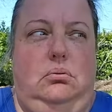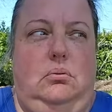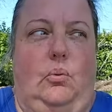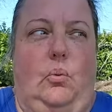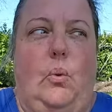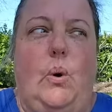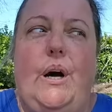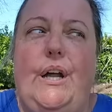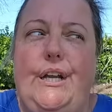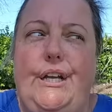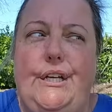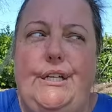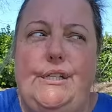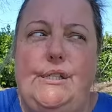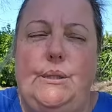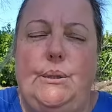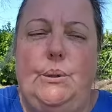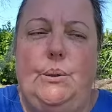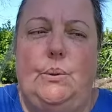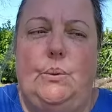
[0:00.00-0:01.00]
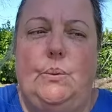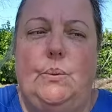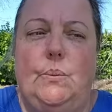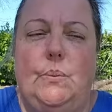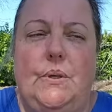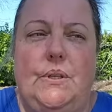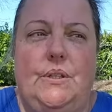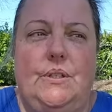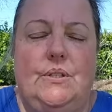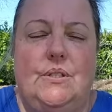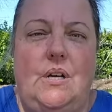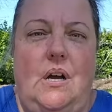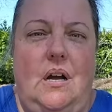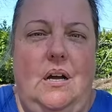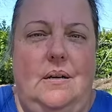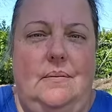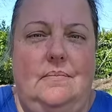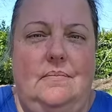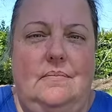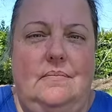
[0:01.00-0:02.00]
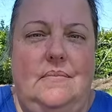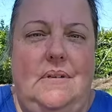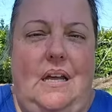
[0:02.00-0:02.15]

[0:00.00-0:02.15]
what do you do with your time?